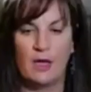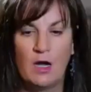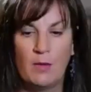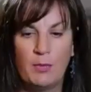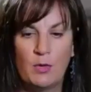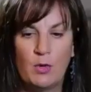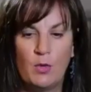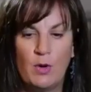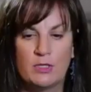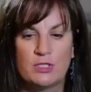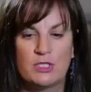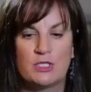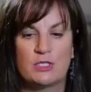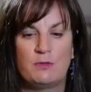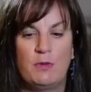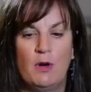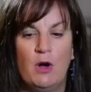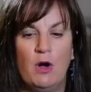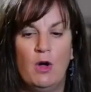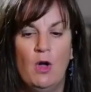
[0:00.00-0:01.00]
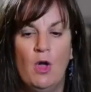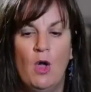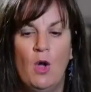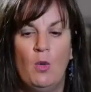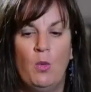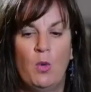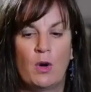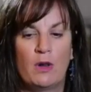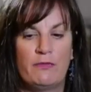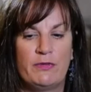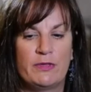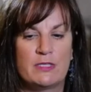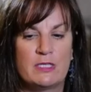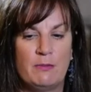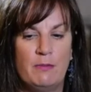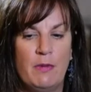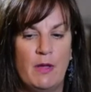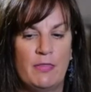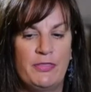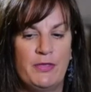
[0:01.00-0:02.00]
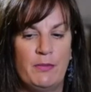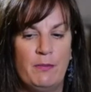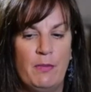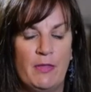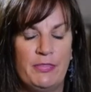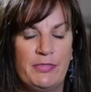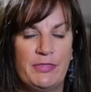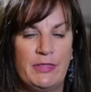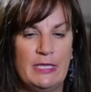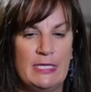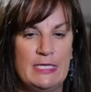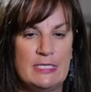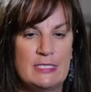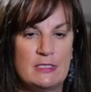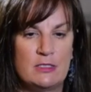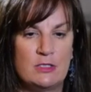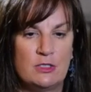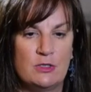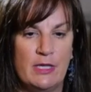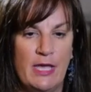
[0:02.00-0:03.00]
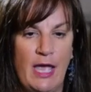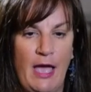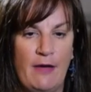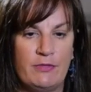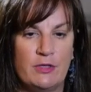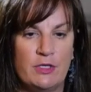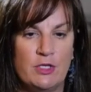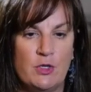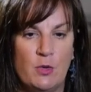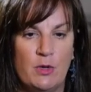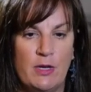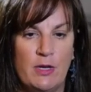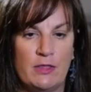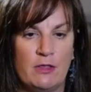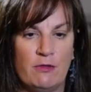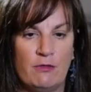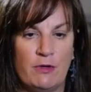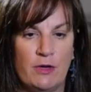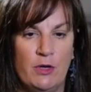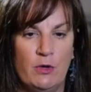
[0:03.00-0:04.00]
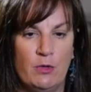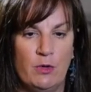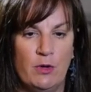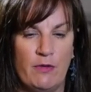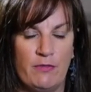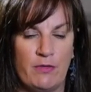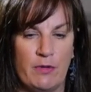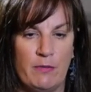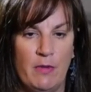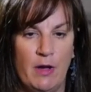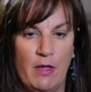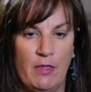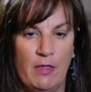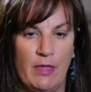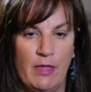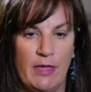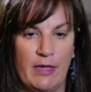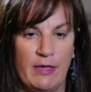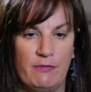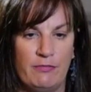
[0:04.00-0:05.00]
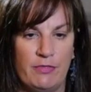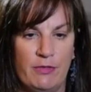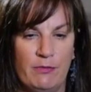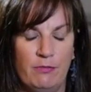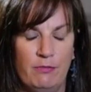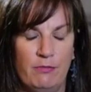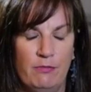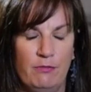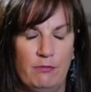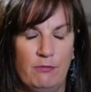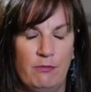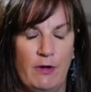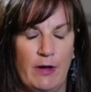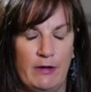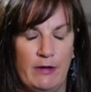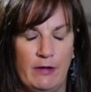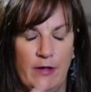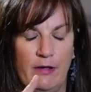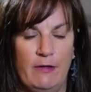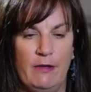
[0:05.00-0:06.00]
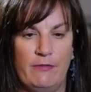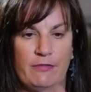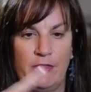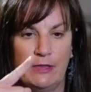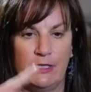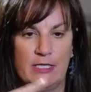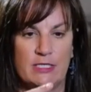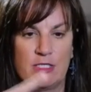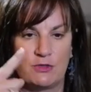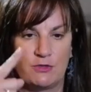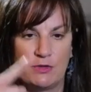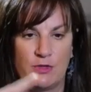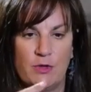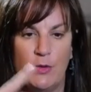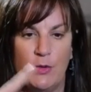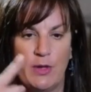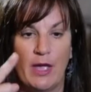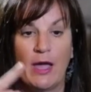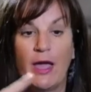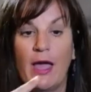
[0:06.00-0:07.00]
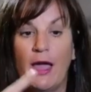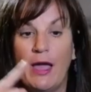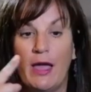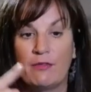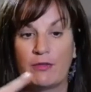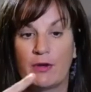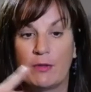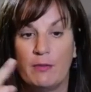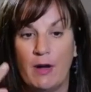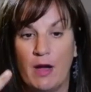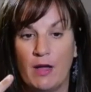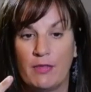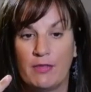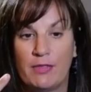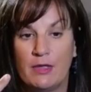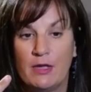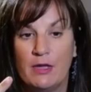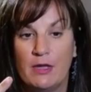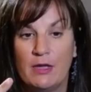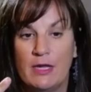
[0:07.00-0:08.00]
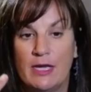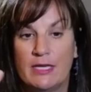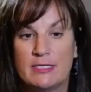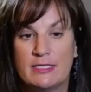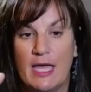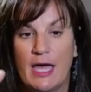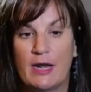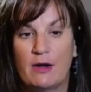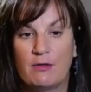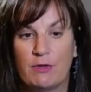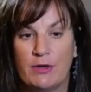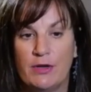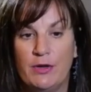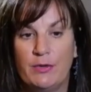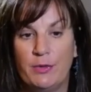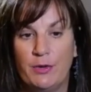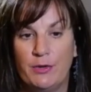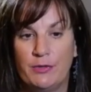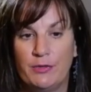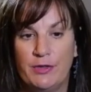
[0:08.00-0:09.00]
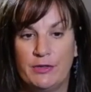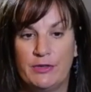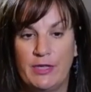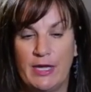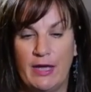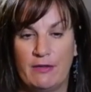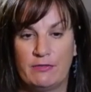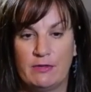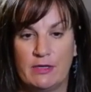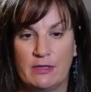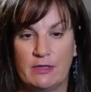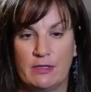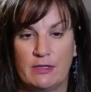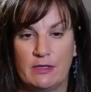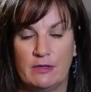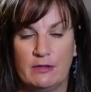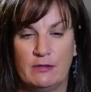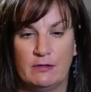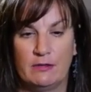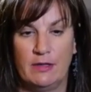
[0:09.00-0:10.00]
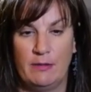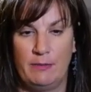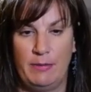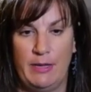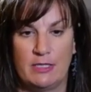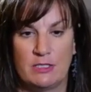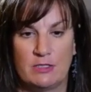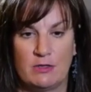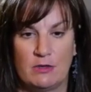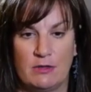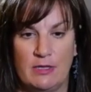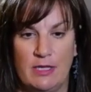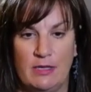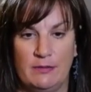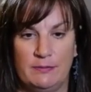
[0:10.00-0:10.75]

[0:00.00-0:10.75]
questions, Paul. What if it's a month-to-month lease? Do they have to do it at the renewal every month? Like if the lease is renewing every month, is that a renewal that they have to get the lead paint cert then?